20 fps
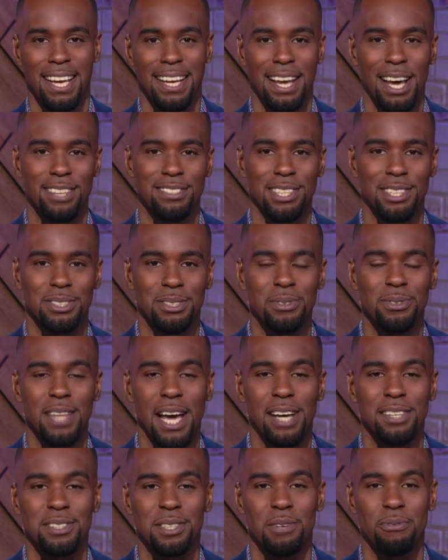Now, since
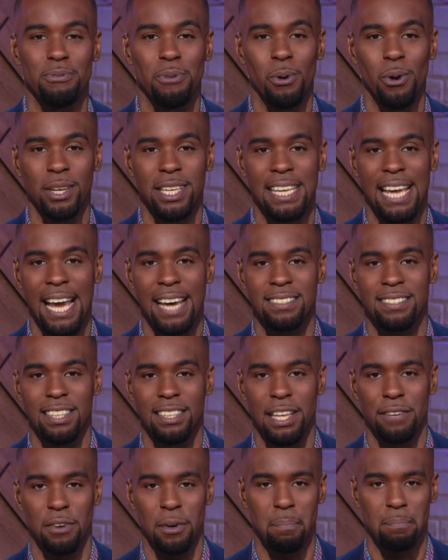2004, he has
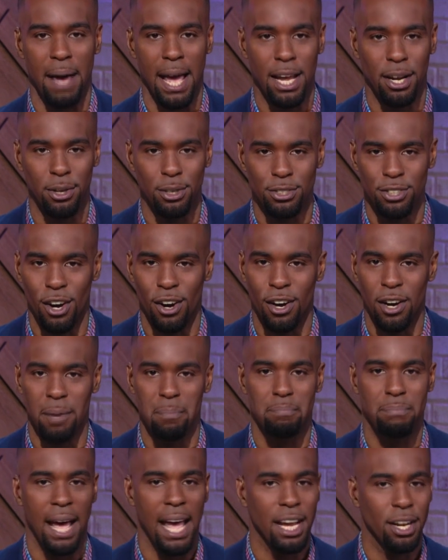delivered bangers
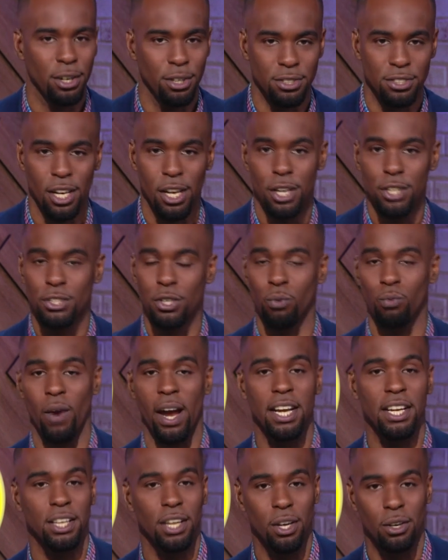on bangers to
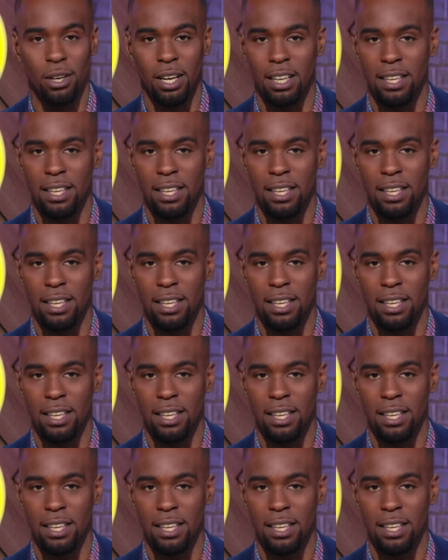radio,